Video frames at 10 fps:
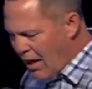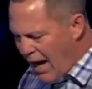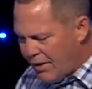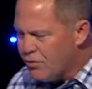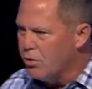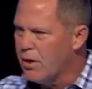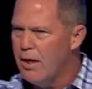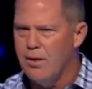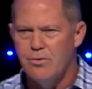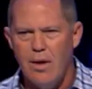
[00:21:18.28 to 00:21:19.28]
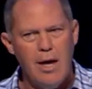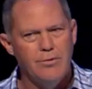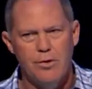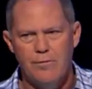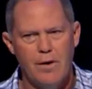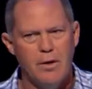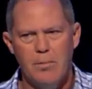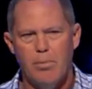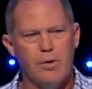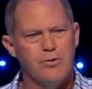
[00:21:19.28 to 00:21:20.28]
high school kids, lives that are
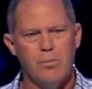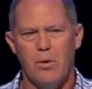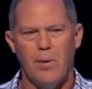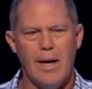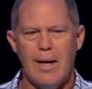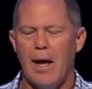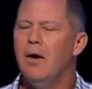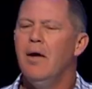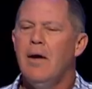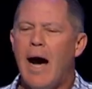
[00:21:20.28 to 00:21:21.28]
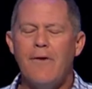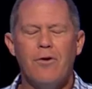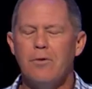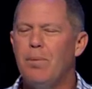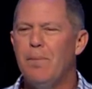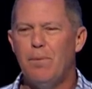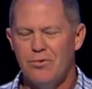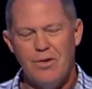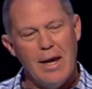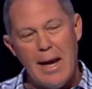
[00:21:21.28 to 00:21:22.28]
very impressionable right now. I've heard
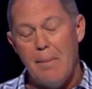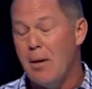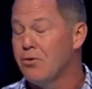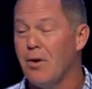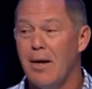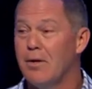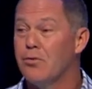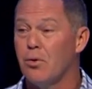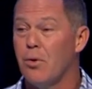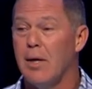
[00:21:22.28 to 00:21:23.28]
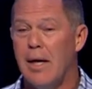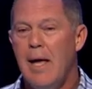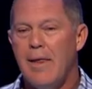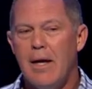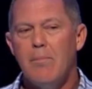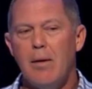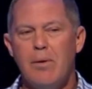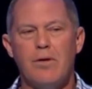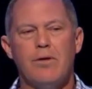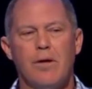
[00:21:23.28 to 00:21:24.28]
people say, and I'm not sure I disagree, that it may
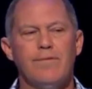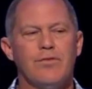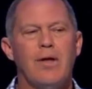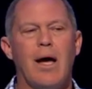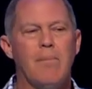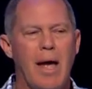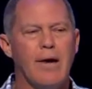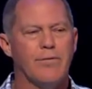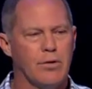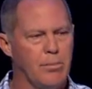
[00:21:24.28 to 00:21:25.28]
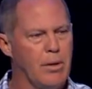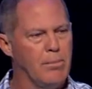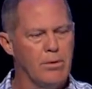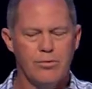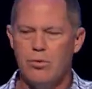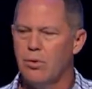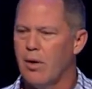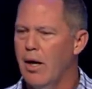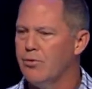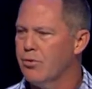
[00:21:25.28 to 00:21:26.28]
be the toughest time ever to be a middle school
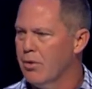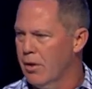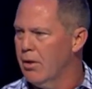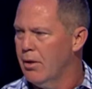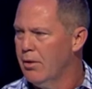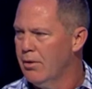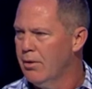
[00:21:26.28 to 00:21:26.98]
or high school kid.